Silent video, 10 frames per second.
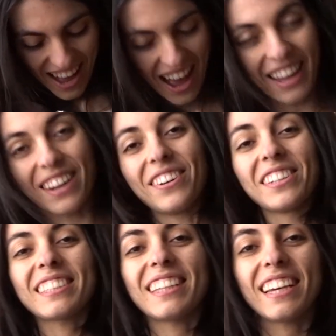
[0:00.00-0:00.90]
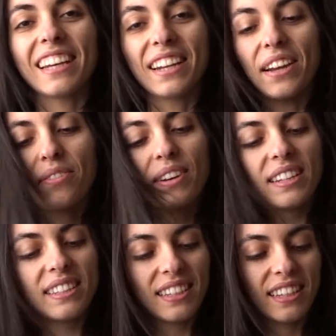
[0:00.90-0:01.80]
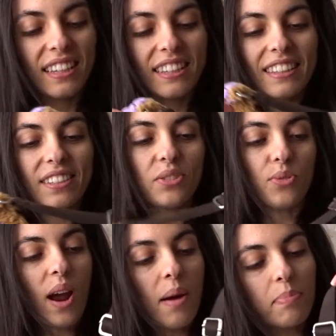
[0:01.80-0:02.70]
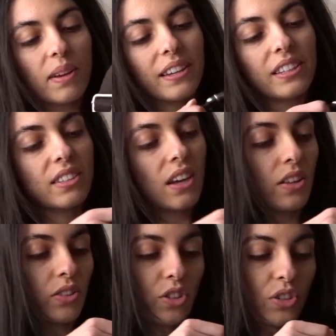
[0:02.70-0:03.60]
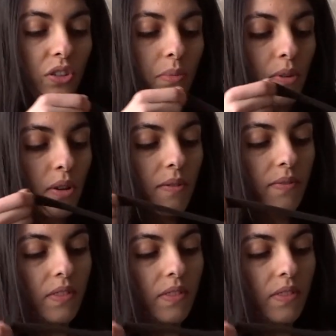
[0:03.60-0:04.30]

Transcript: I honestly love it. The strap is adjustable,